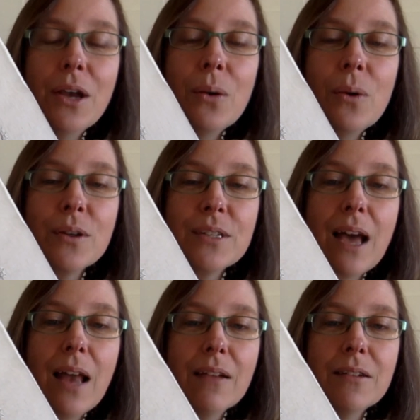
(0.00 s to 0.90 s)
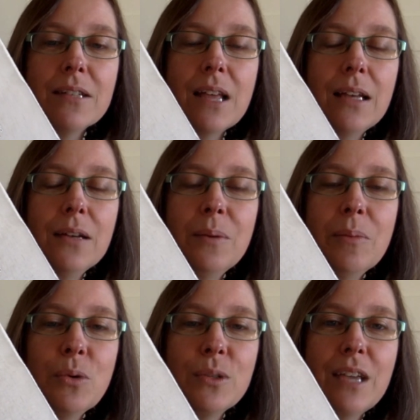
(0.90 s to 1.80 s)
whereas colour is that little bit
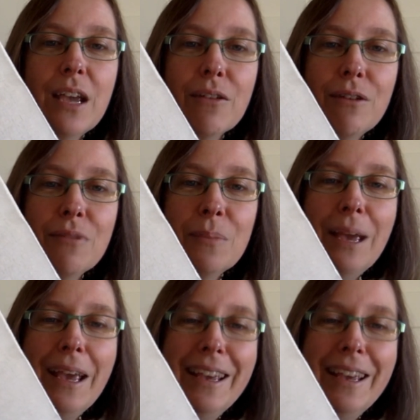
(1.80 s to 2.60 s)
more scary for me.